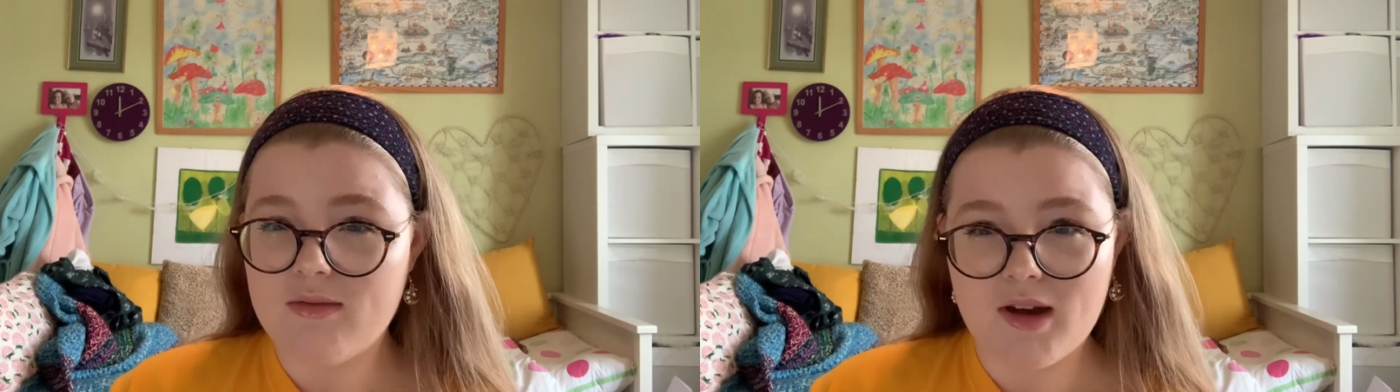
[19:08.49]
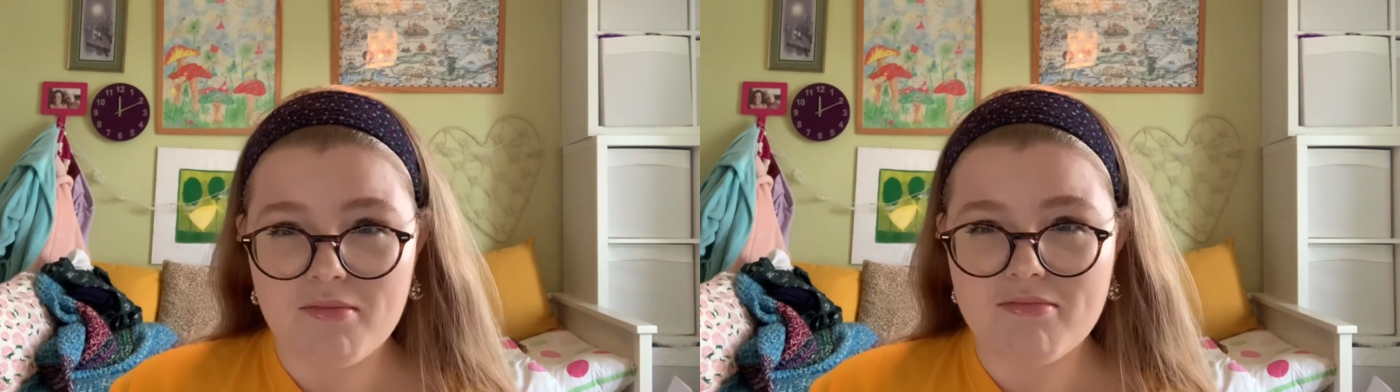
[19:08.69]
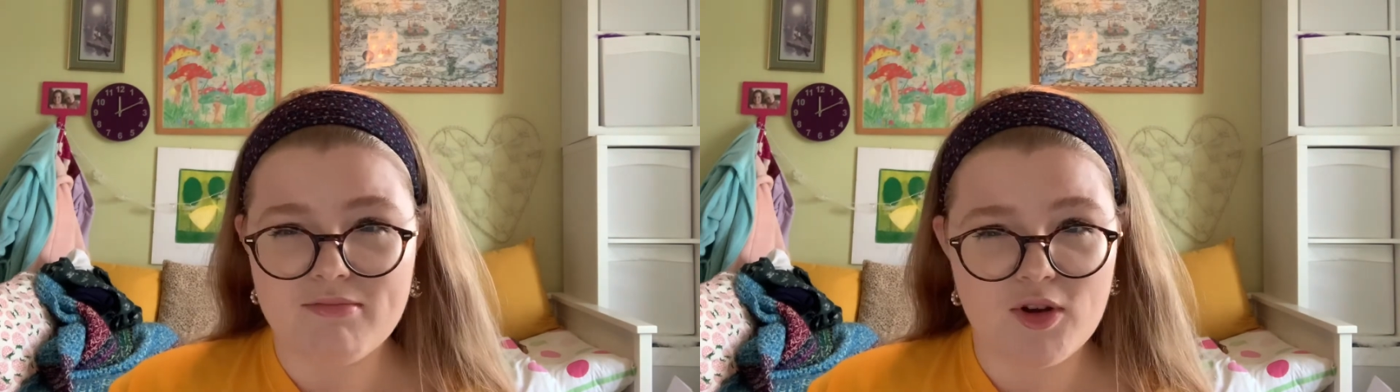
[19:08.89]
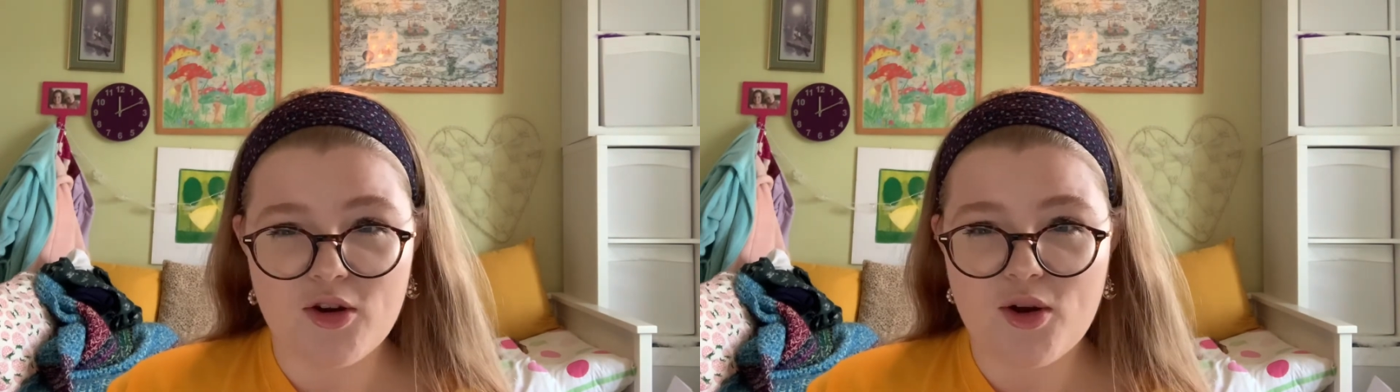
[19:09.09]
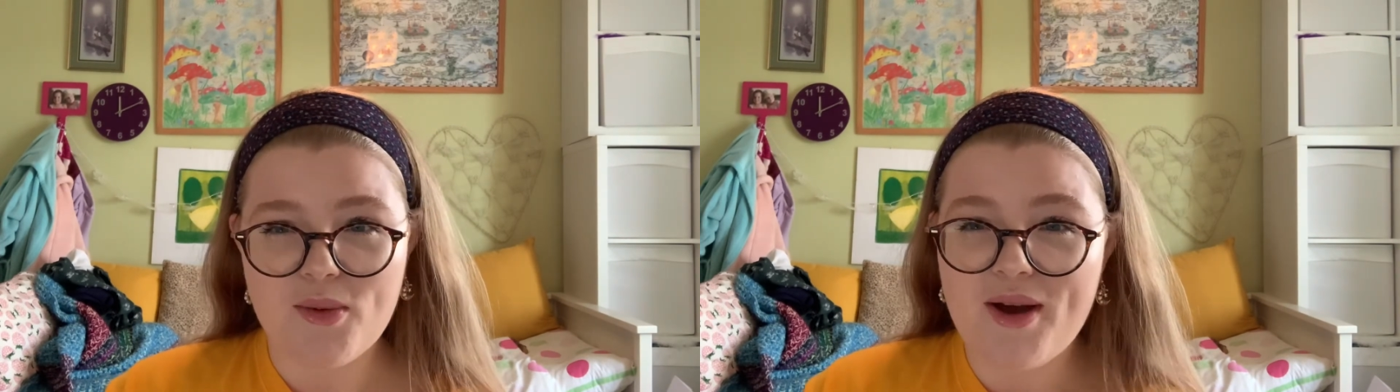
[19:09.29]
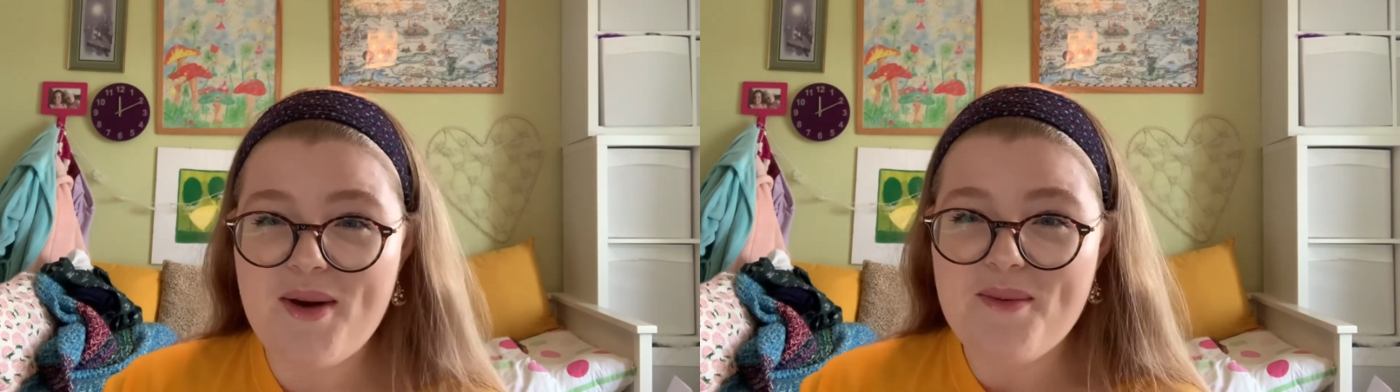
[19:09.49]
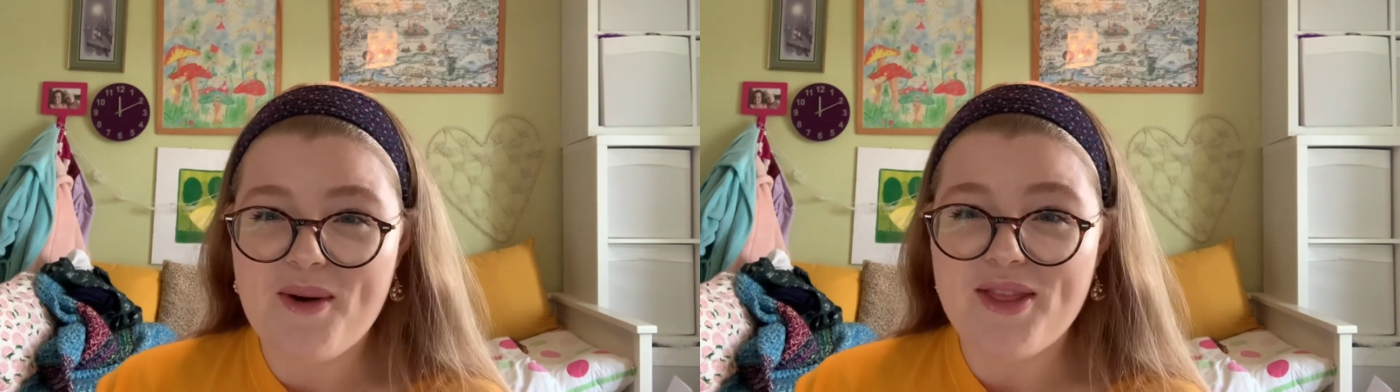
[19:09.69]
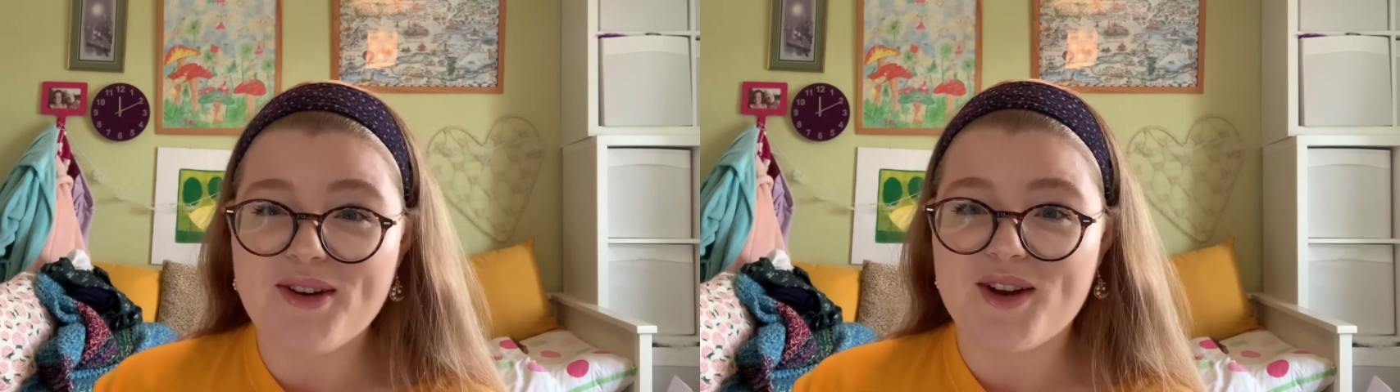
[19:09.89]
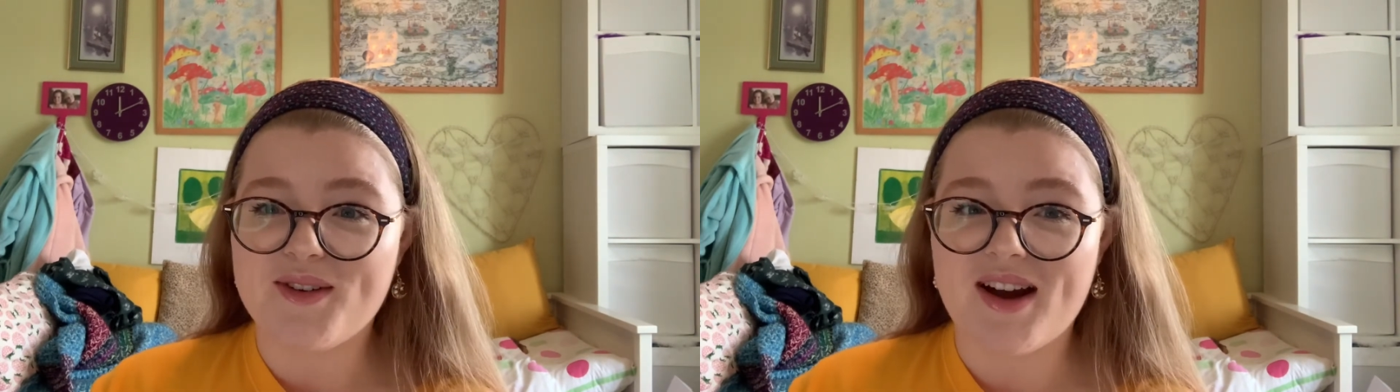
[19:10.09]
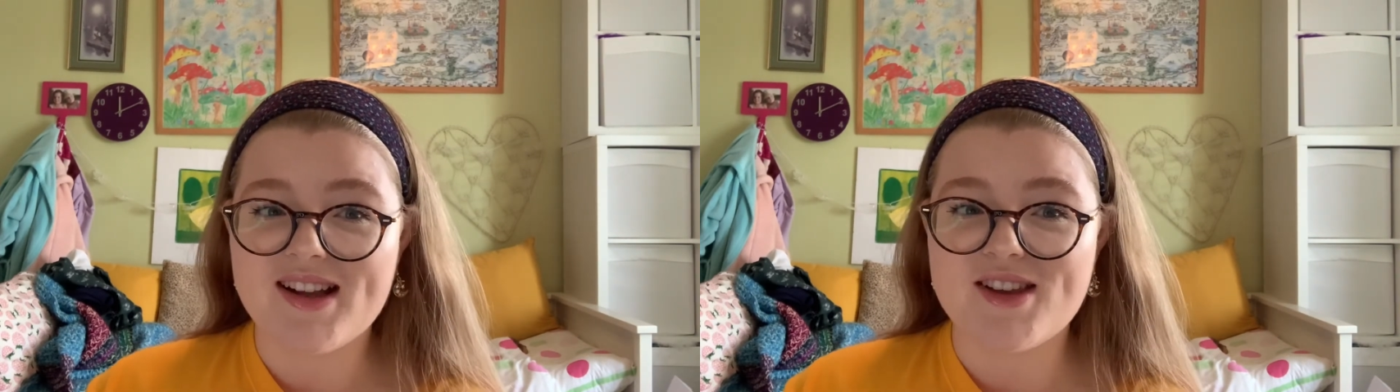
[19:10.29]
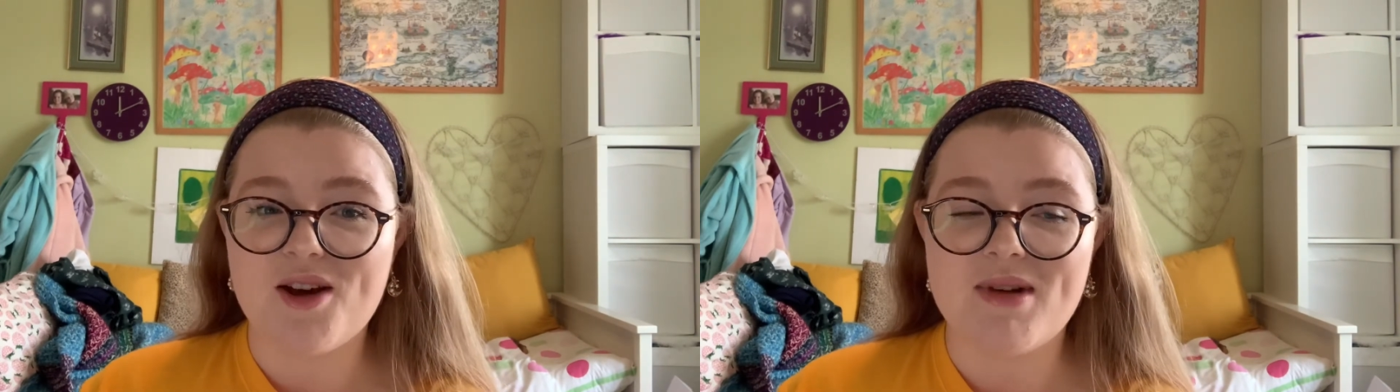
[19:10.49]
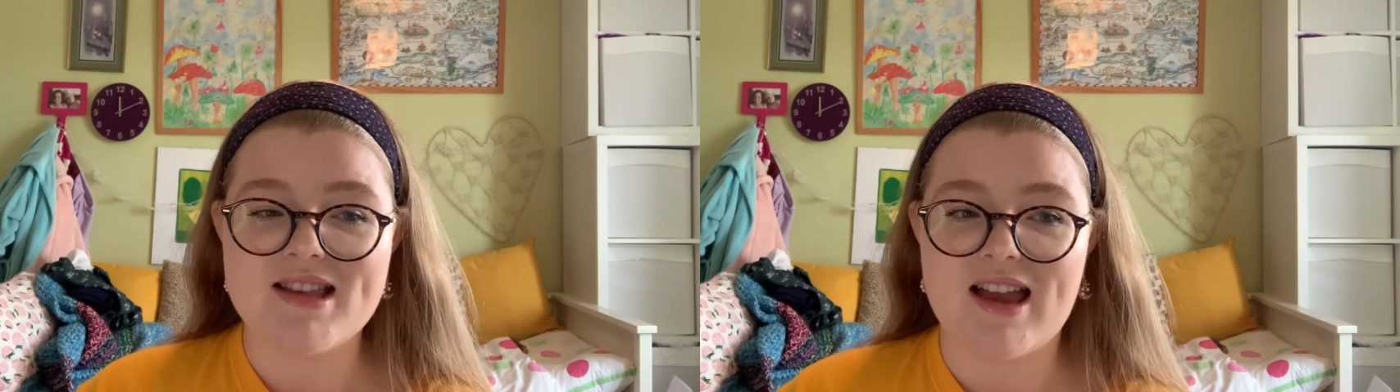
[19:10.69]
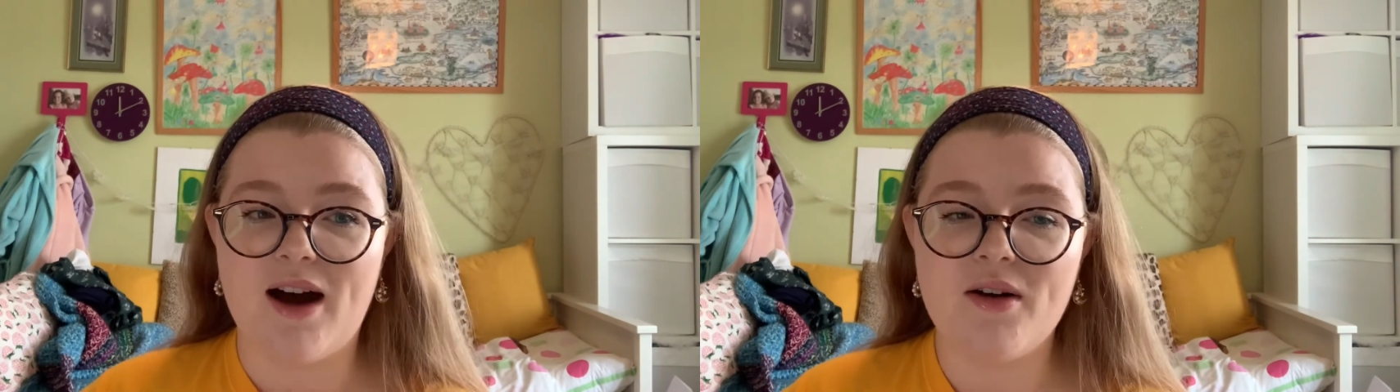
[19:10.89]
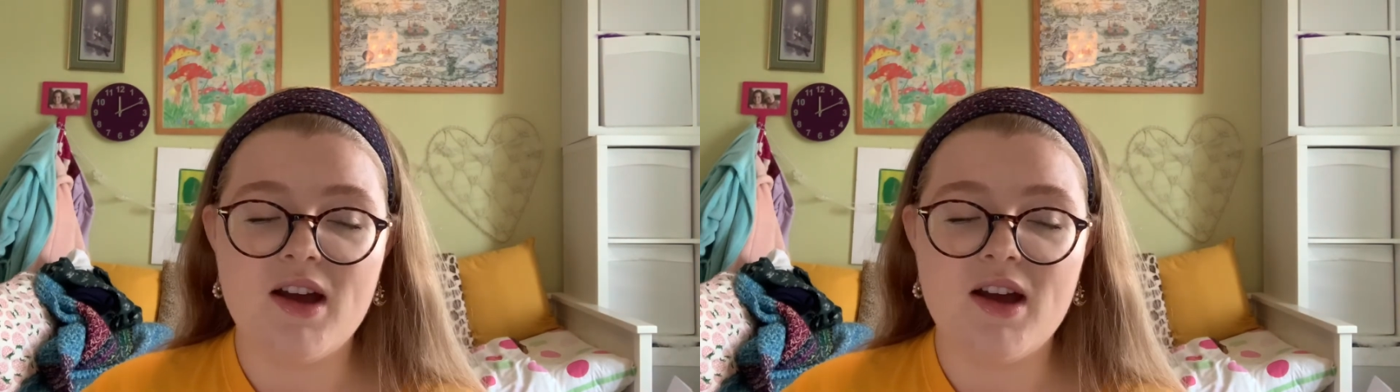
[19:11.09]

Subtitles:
I don't know what the correct term is now,